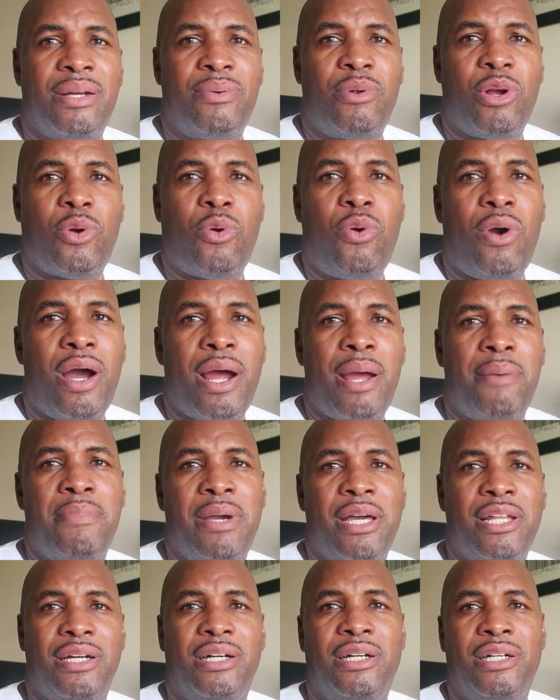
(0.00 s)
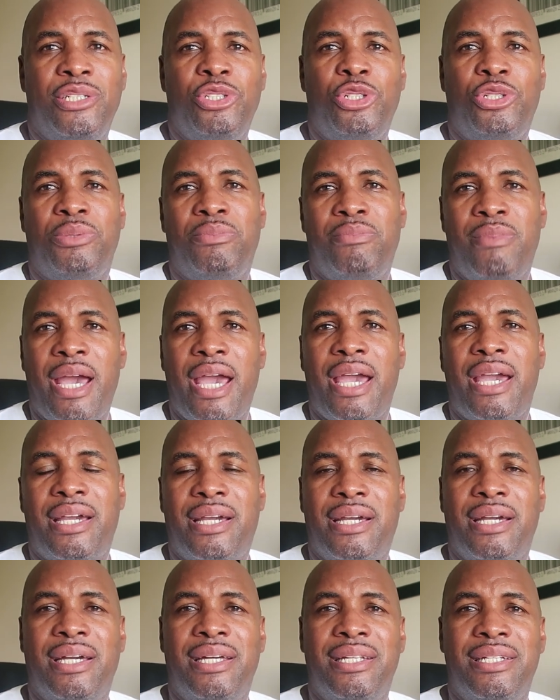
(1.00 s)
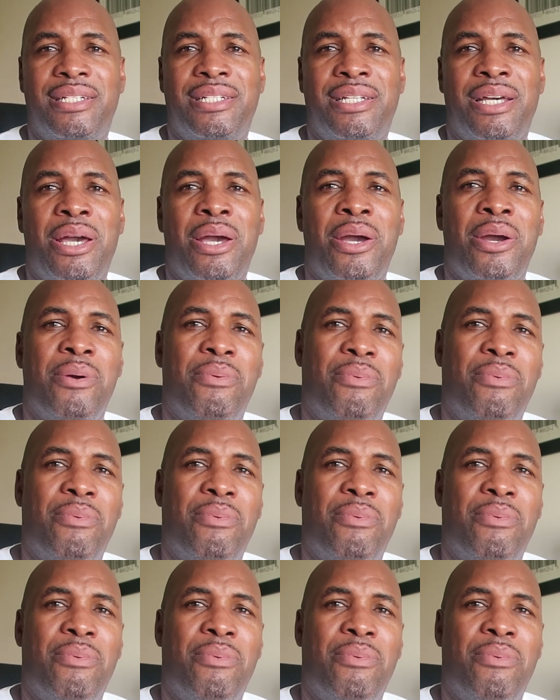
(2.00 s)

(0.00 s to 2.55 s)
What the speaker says: requirement on Jamaicans